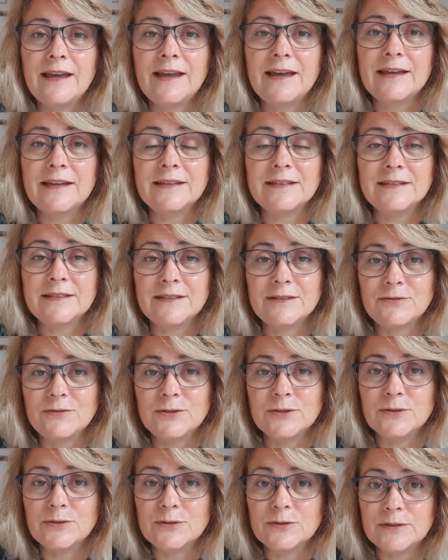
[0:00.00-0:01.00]
and if
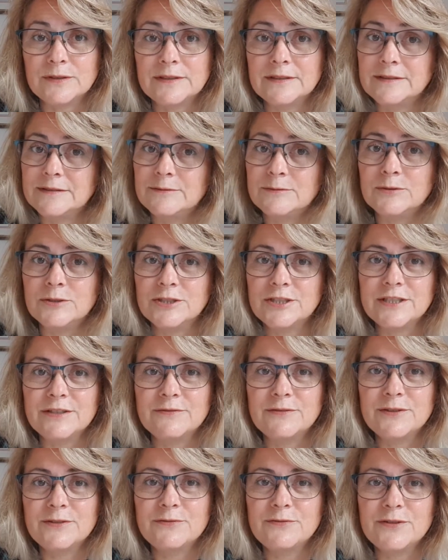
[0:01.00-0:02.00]
you're watching
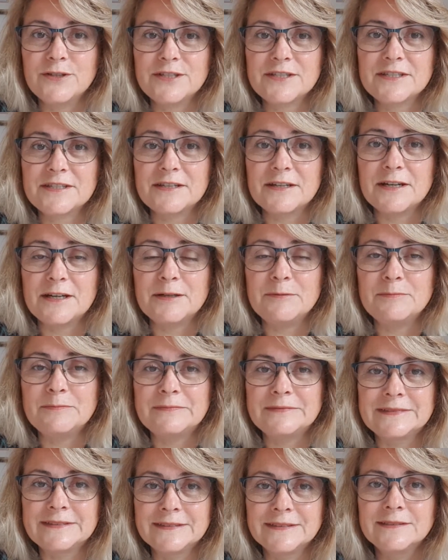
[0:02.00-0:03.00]
for the first time,
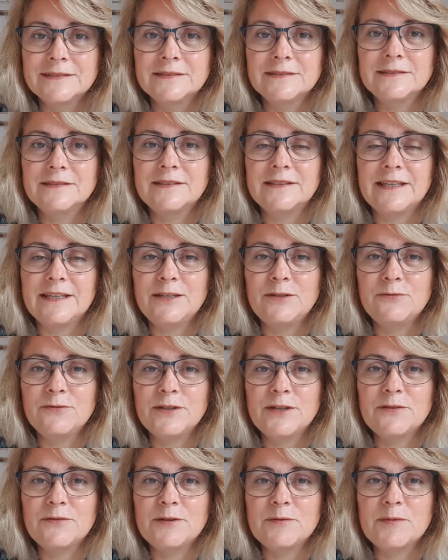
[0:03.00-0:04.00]
thank you for
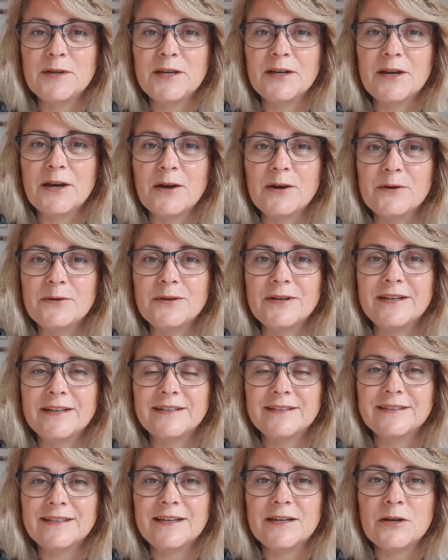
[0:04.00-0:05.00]
giving me a go,
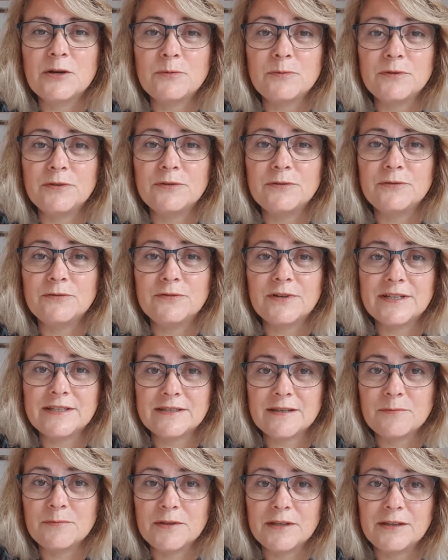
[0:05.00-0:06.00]
and I hope you find
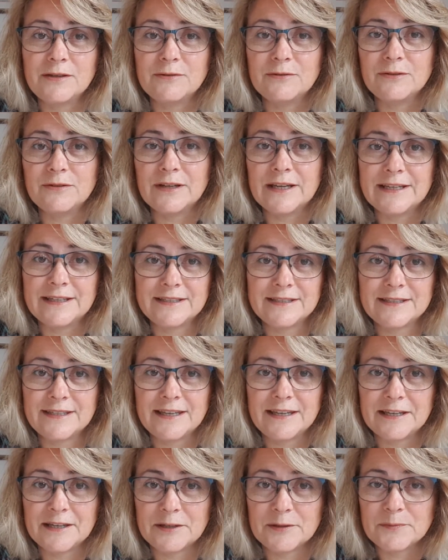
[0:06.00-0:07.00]
something you like
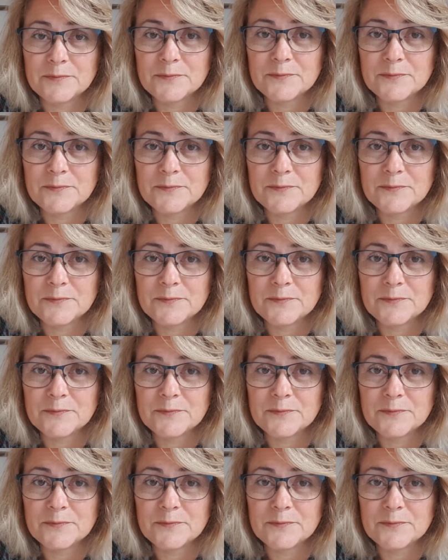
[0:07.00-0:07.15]
seeing.